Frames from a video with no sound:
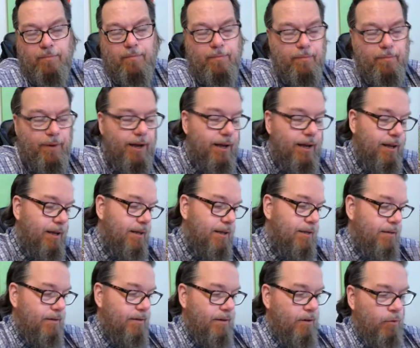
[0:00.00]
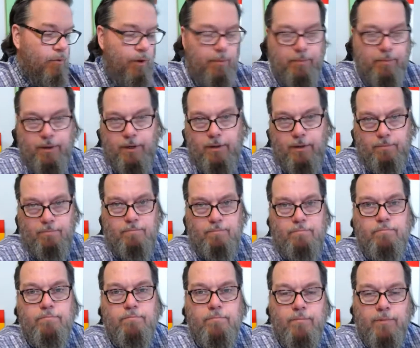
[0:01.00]
my equipment
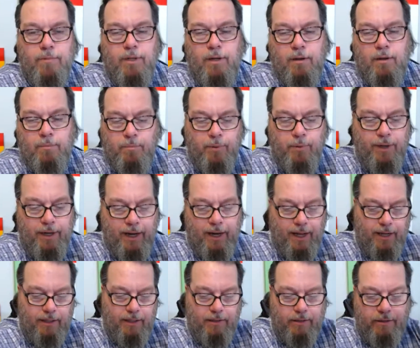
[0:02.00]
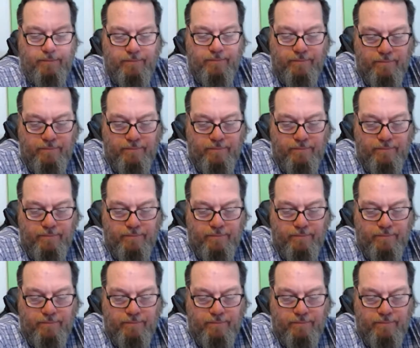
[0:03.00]
uh, predates